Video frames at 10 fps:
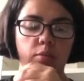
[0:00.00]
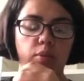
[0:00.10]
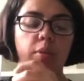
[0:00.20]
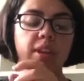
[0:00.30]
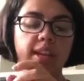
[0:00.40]

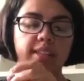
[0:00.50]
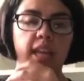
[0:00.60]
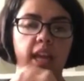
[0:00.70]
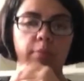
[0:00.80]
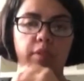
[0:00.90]
Probably next
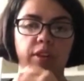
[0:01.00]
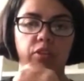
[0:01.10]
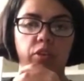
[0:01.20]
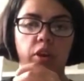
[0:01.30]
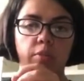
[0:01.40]
time, if I
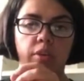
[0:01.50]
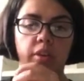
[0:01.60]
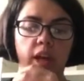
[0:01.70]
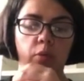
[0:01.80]
do go to America,